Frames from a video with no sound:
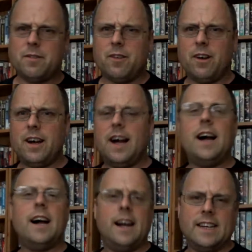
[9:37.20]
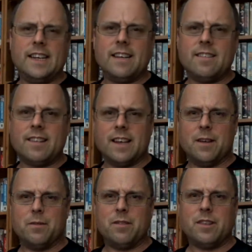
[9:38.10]
I've got are NES
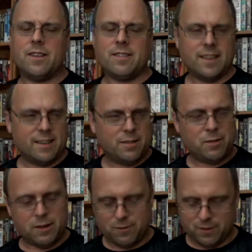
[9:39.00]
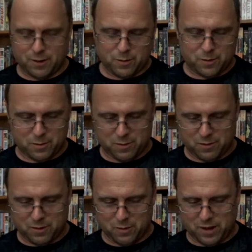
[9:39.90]
games. Now I'll say a few
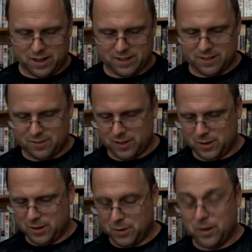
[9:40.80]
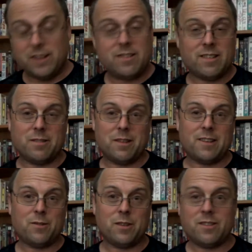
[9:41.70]
weeks since the
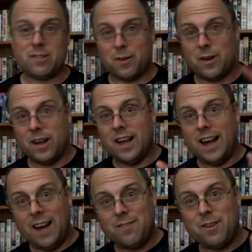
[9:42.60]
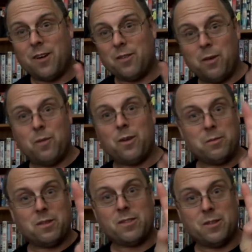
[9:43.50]
last one, so I've got not one
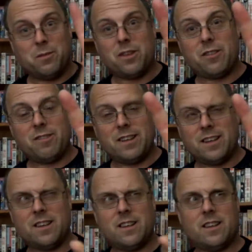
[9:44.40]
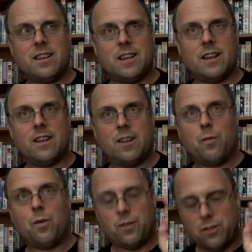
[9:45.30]
but two but three. Not
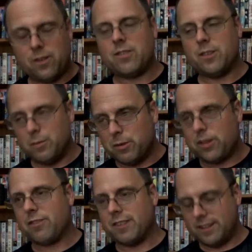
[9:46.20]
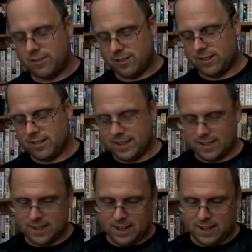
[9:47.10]
one, not two but three, I should have said.